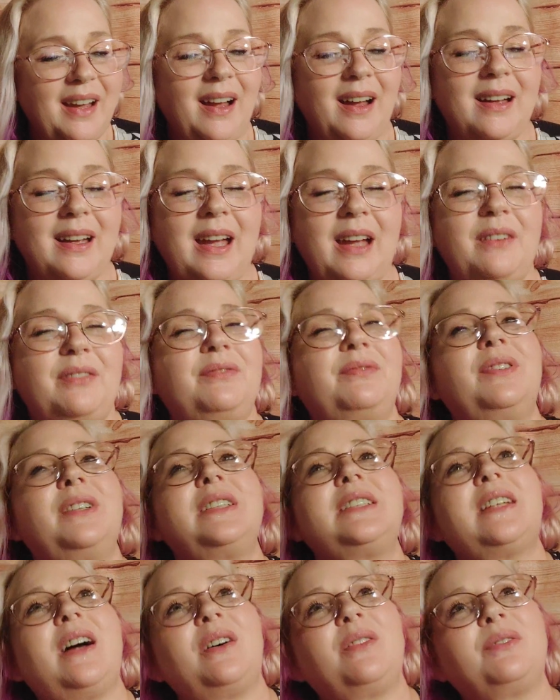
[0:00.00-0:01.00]
Okay,
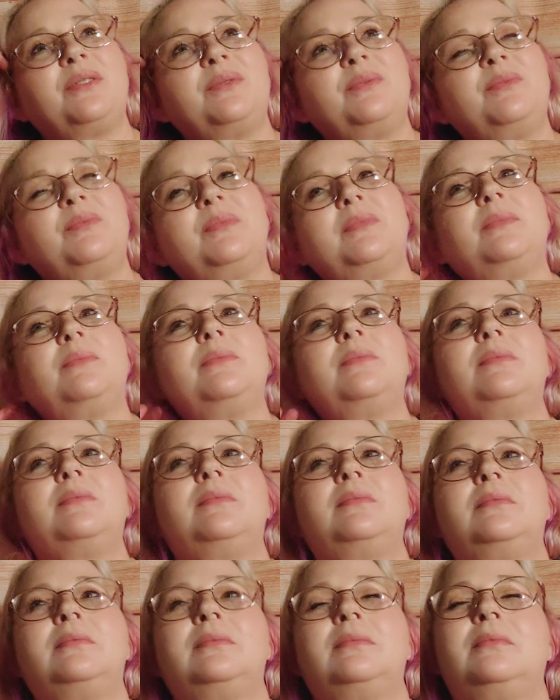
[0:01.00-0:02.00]
first off,
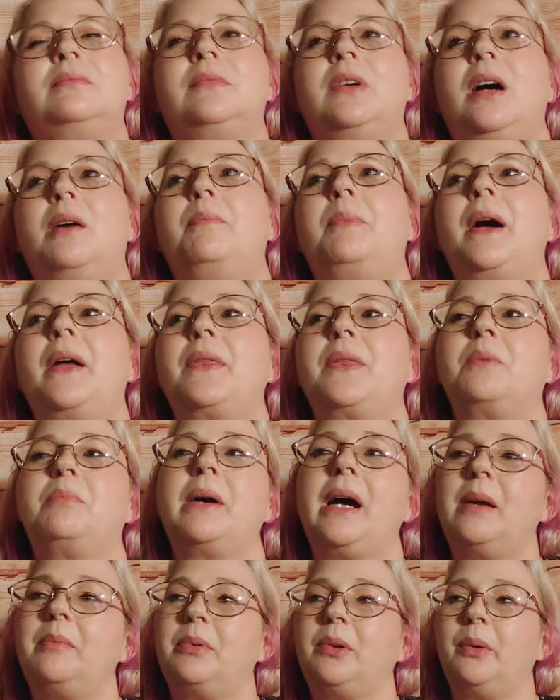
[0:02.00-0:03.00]
about the
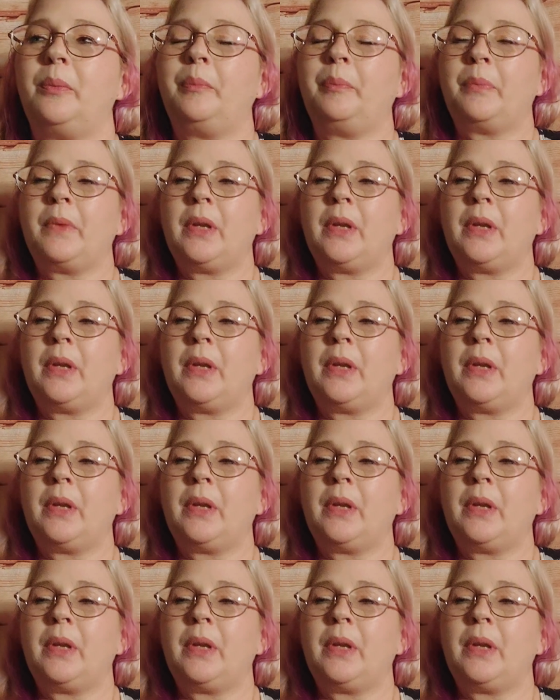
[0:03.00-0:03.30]
Bible.